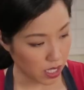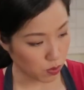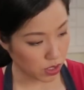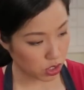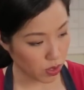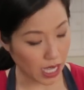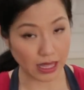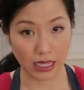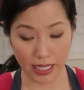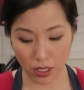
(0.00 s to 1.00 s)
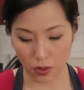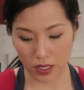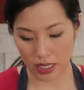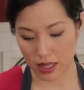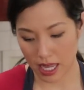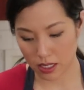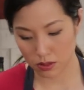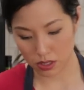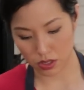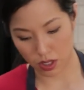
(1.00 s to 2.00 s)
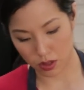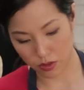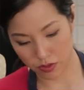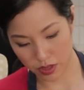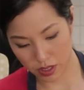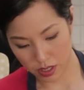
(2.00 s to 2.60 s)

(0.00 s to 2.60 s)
And once you add the liquid, that'll dissolve.